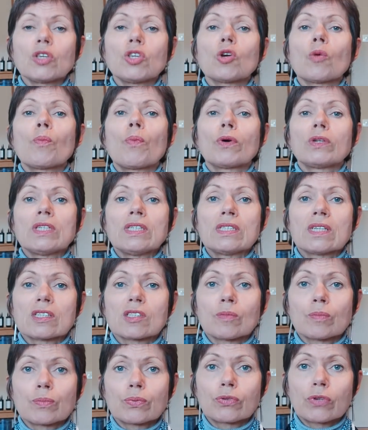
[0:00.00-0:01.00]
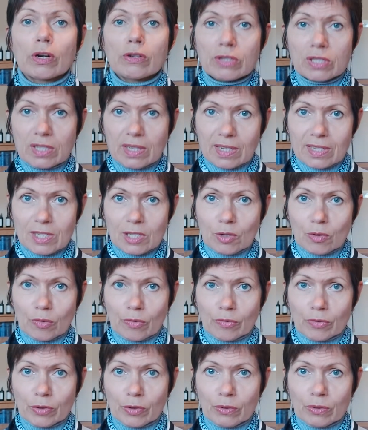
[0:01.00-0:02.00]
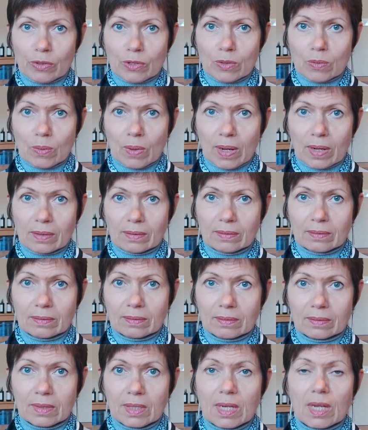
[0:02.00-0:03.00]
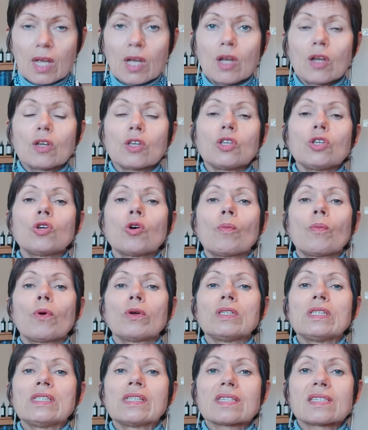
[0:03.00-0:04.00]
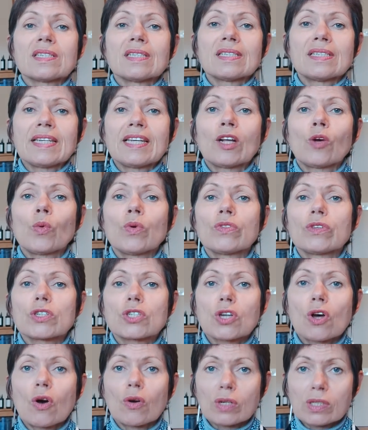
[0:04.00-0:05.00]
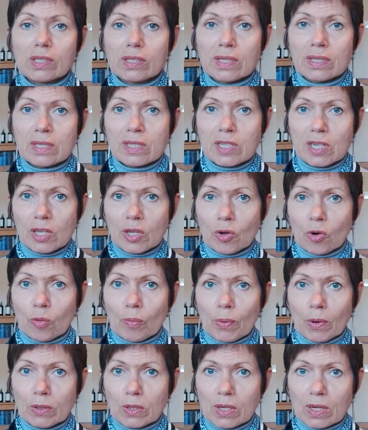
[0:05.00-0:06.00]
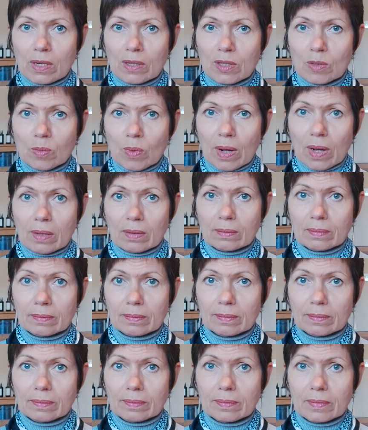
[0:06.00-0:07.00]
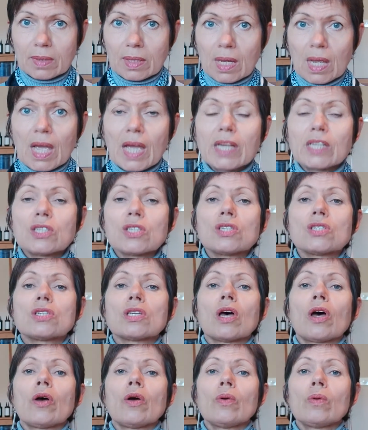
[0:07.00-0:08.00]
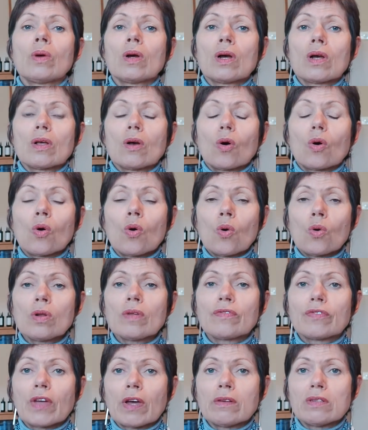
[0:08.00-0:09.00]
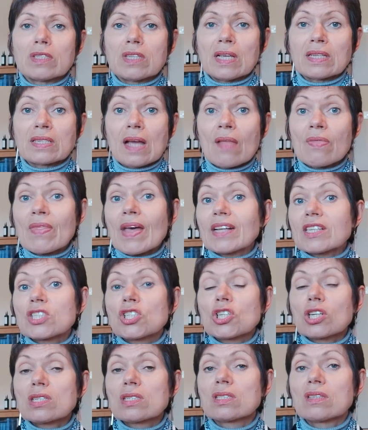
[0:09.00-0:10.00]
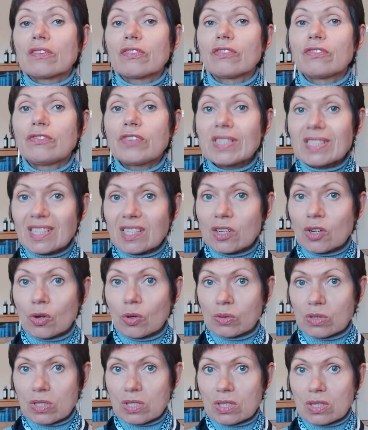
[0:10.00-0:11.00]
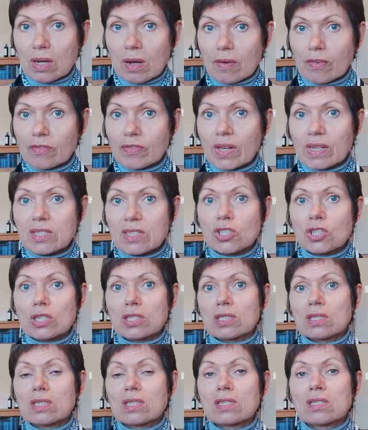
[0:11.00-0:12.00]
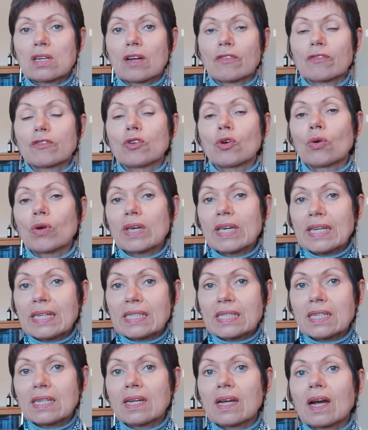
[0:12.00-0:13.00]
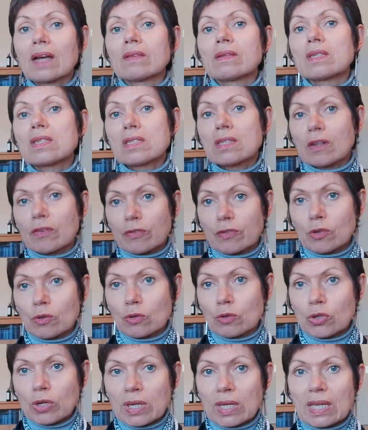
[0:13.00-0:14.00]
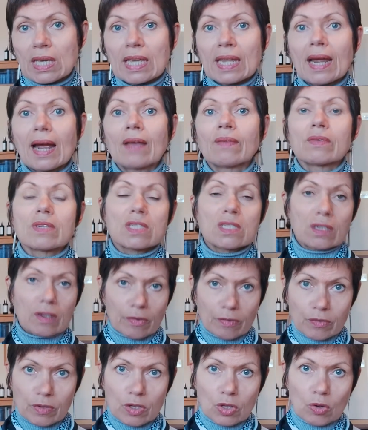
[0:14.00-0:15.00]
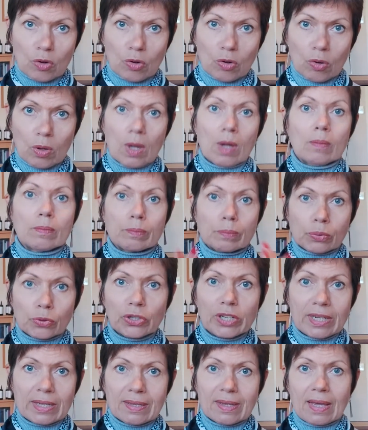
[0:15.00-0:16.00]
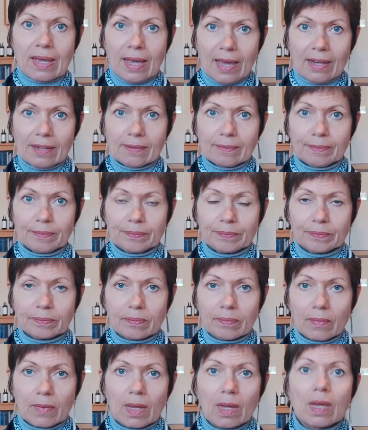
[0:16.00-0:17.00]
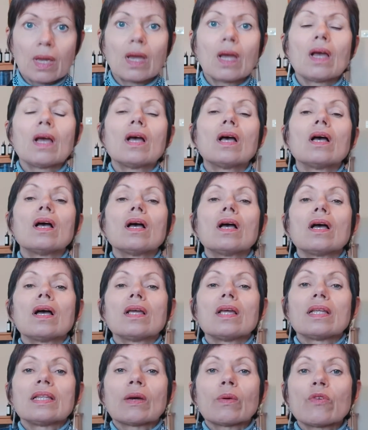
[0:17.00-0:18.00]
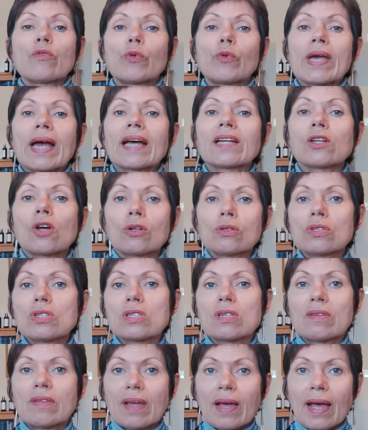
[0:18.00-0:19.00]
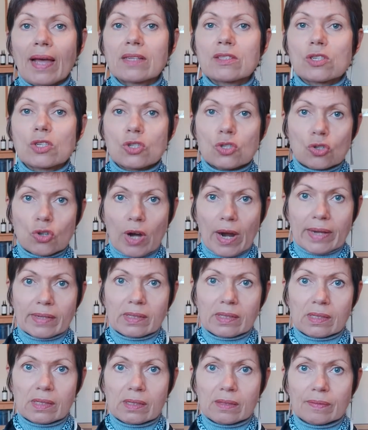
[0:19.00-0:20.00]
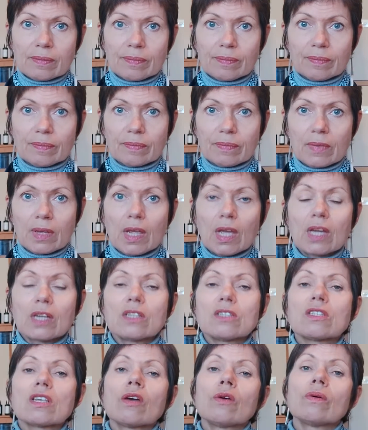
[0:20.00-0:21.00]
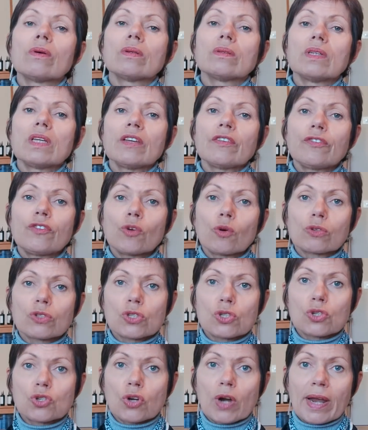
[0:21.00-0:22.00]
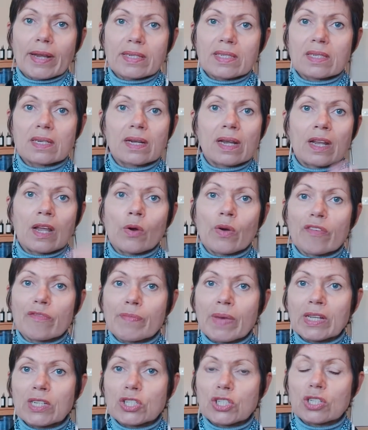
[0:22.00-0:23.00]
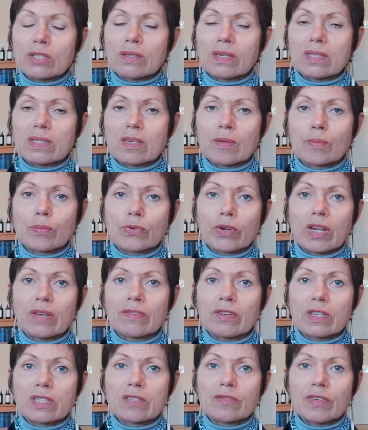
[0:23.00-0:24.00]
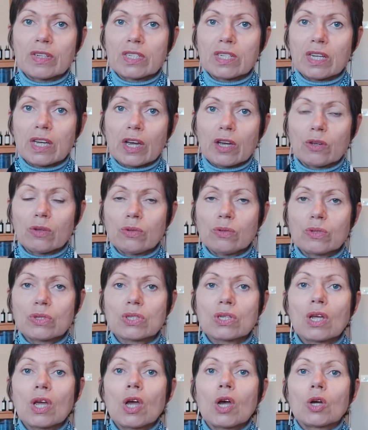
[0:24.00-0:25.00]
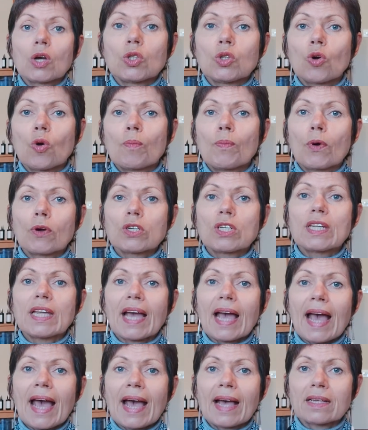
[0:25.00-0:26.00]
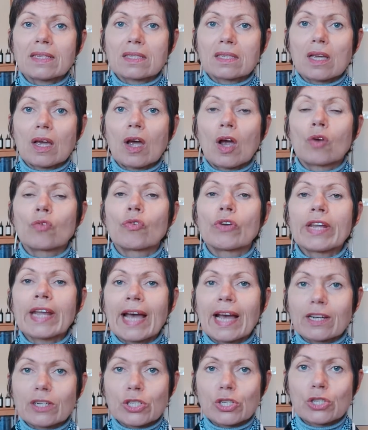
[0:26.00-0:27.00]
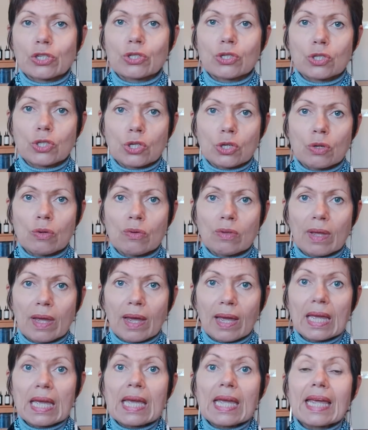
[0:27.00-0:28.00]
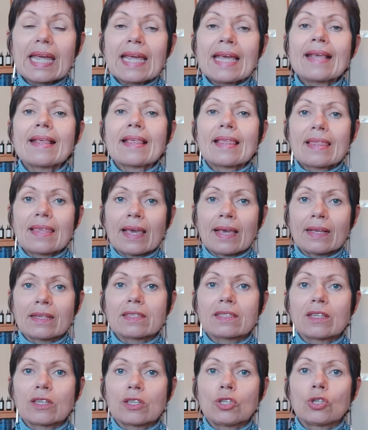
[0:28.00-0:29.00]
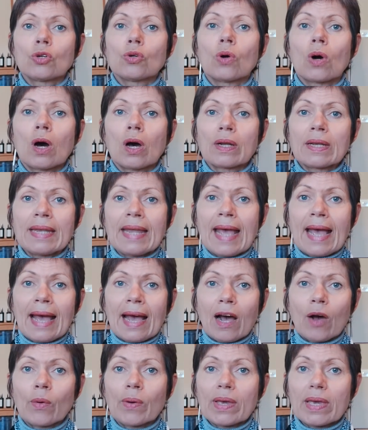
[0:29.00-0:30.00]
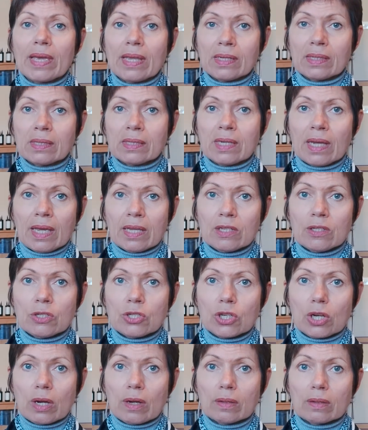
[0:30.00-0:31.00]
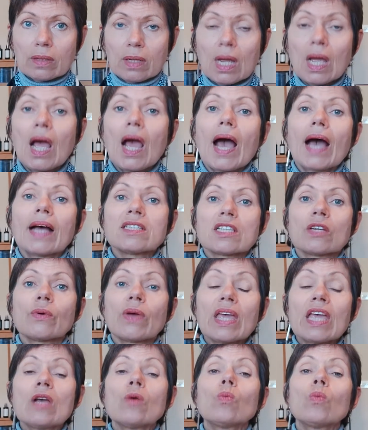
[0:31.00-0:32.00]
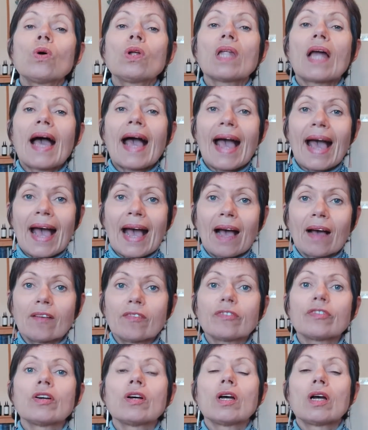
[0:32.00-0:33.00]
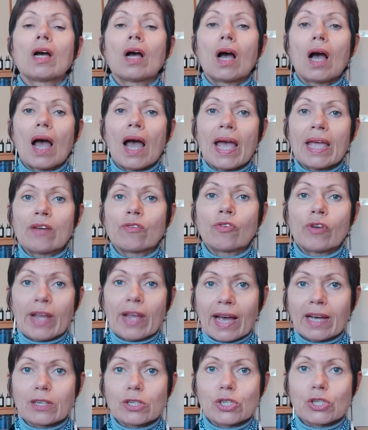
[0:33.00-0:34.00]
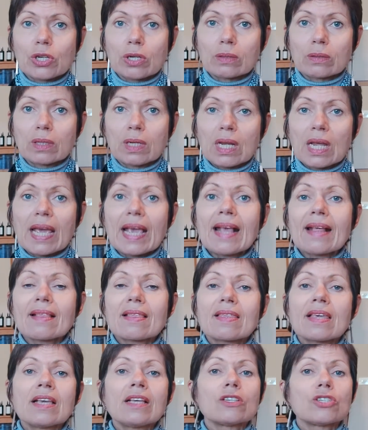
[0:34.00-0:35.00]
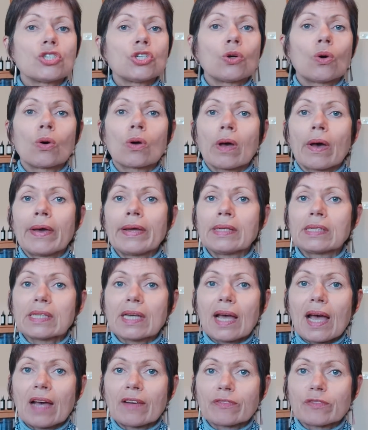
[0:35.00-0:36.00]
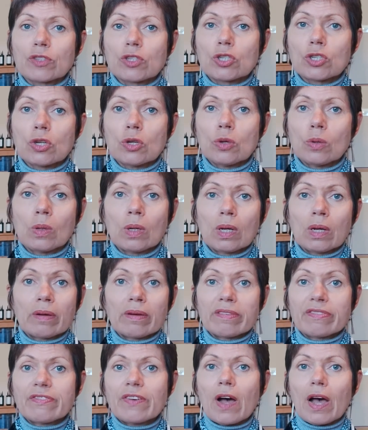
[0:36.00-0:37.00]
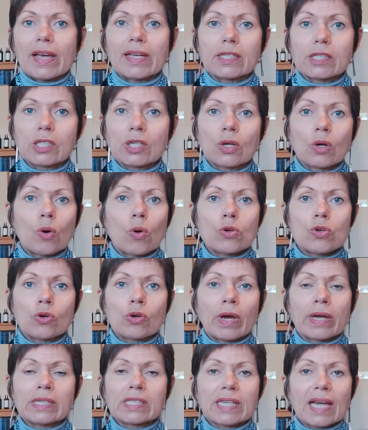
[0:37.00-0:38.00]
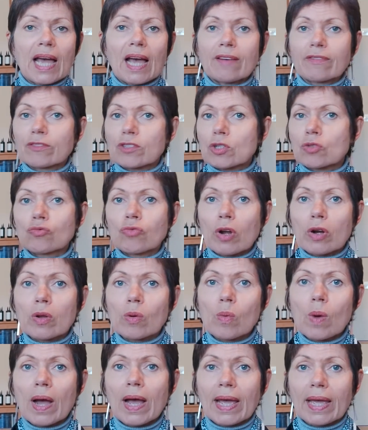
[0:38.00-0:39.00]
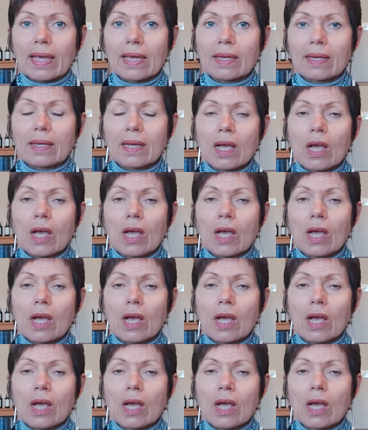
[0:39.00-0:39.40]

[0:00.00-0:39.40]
Your body doesn't process your food as well. Your body doesn't deal with the toxins in your body as well. So, all of those things, and that's just the physical stuff. That's just the stuff you're eating and the stuff you're drinking and the stuff that you're breathing in. Now, if we add on to that stress, so if you're stressed, and I know I've mentioned this in previous videos, your body has a reaction to that. It thinks that you are now in danger, and so it will have a reaction. It thinks you're going to have to fight or you're going to have to run away.